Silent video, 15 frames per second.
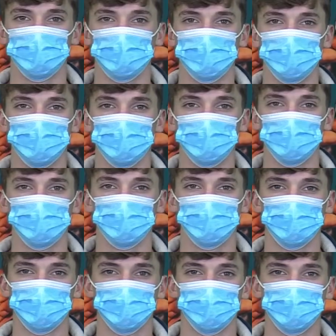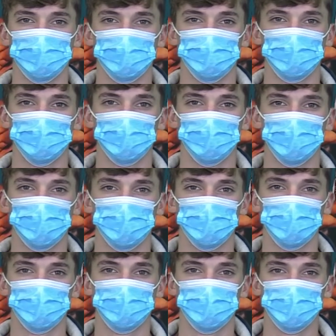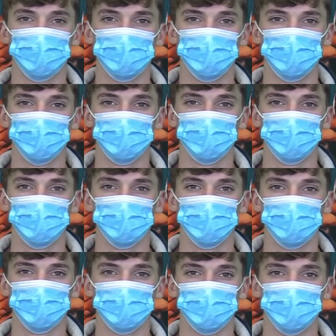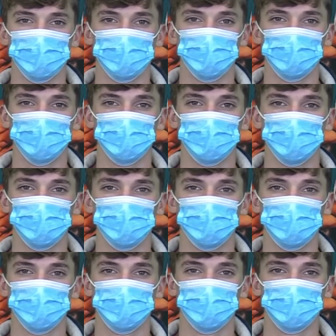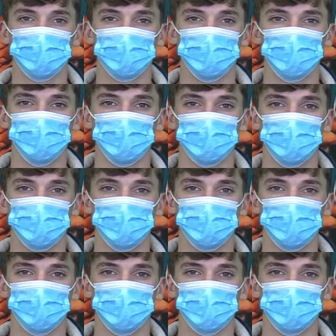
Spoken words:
The person shown says nothing.